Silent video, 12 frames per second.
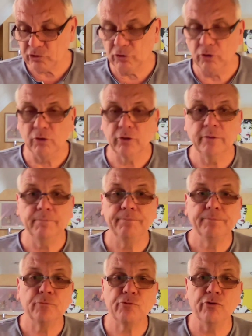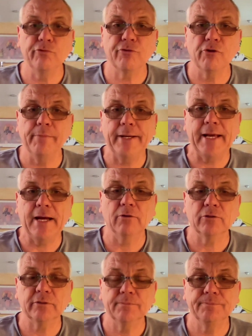the Sword. Truth coming
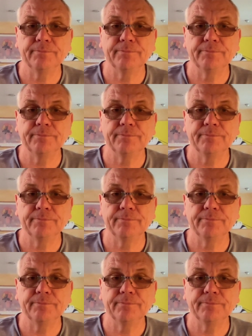out.